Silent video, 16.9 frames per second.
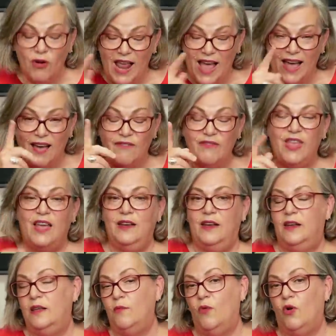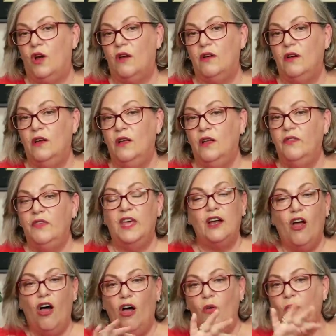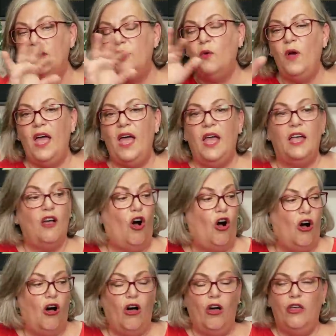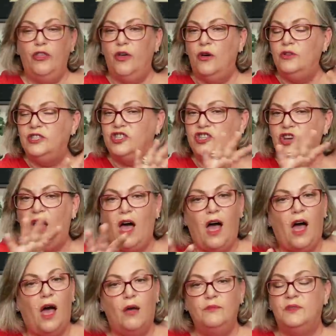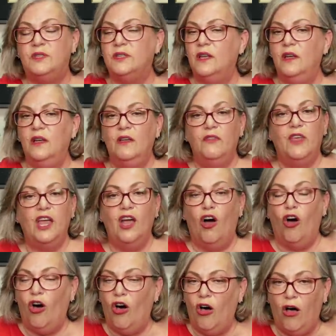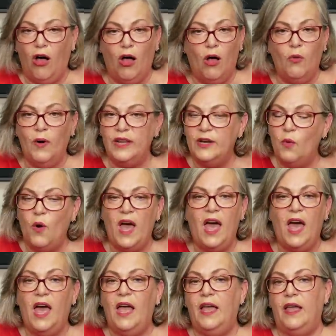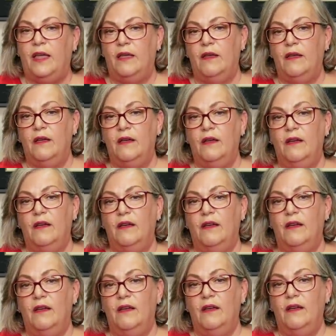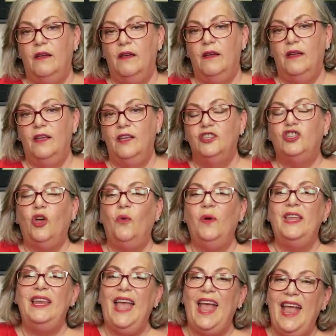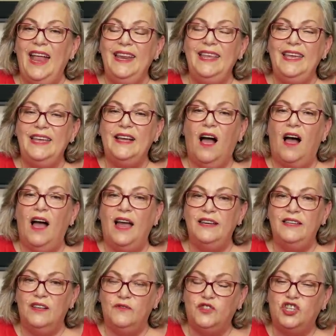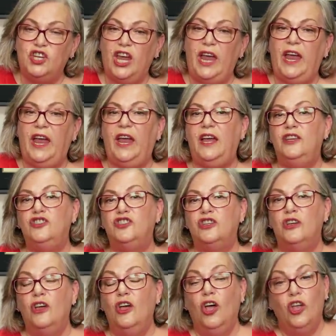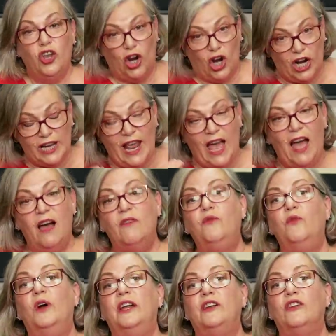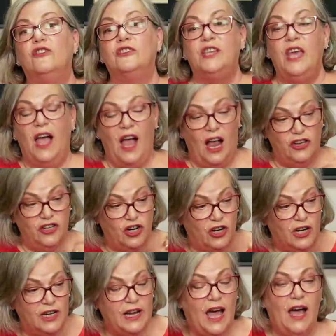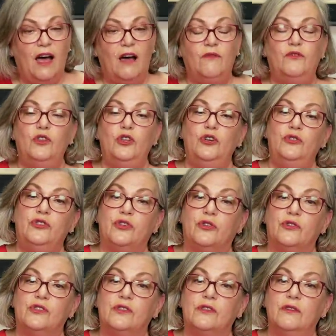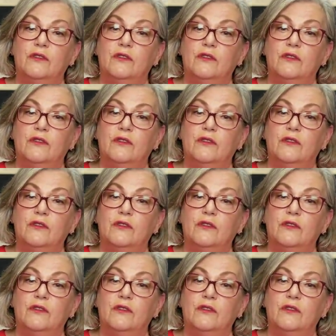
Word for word: have that anymore. That all went away. All those jobs, they all went away. So, in any kind of change, you're going to have winners and you're going to have losers.